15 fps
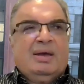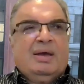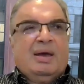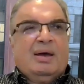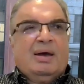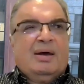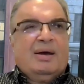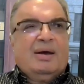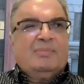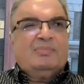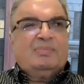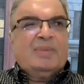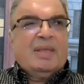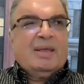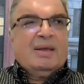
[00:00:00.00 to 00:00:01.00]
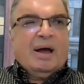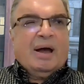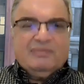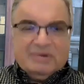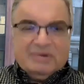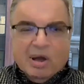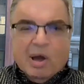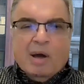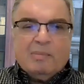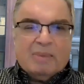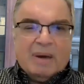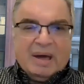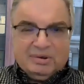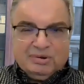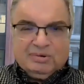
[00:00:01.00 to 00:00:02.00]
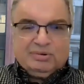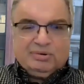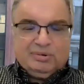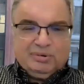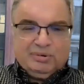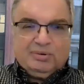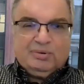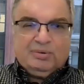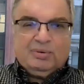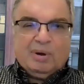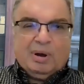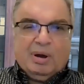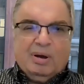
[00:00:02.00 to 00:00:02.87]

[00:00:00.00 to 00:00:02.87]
I will come back to